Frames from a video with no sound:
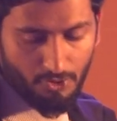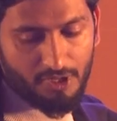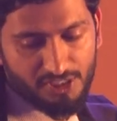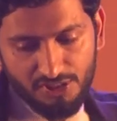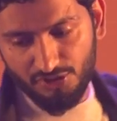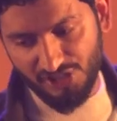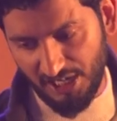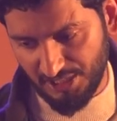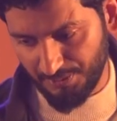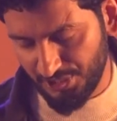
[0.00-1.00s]
this is not
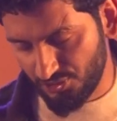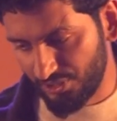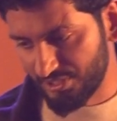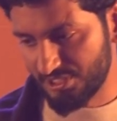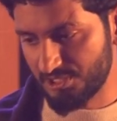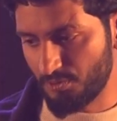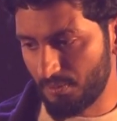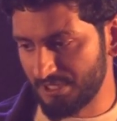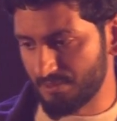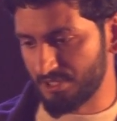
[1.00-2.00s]
ChatGPT, sorry. This is
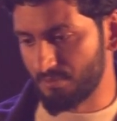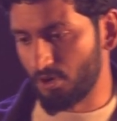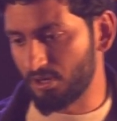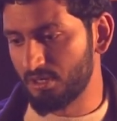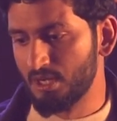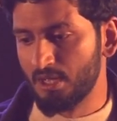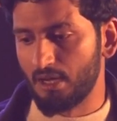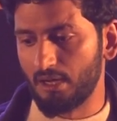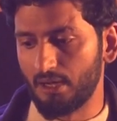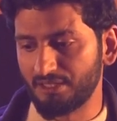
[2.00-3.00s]
probably some other model.
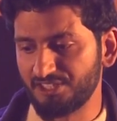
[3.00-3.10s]
I